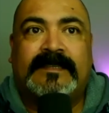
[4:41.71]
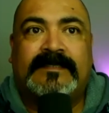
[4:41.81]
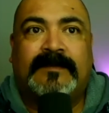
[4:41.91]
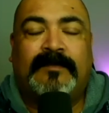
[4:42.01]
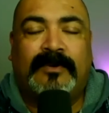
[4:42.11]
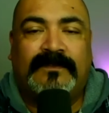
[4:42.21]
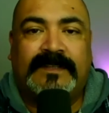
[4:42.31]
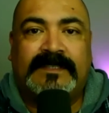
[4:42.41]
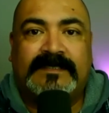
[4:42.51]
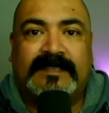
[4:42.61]
a
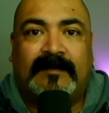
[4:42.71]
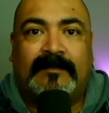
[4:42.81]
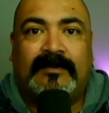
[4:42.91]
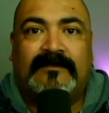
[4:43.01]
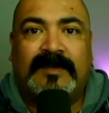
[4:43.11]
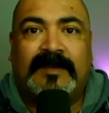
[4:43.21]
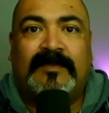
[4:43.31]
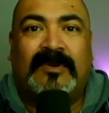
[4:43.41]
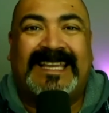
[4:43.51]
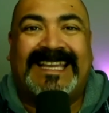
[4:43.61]
perfect example of
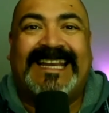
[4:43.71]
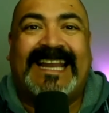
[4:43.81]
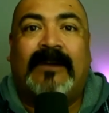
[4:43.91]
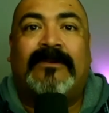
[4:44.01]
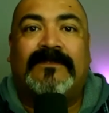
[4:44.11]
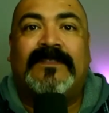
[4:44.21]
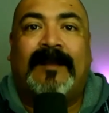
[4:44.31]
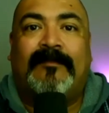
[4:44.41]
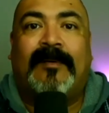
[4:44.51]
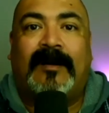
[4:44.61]
people getting out of that
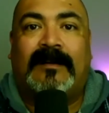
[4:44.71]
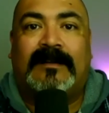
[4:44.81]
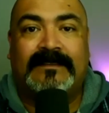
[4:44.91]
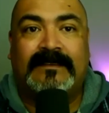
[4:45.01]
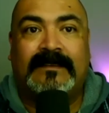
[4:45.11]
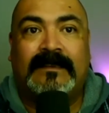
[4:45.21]
box.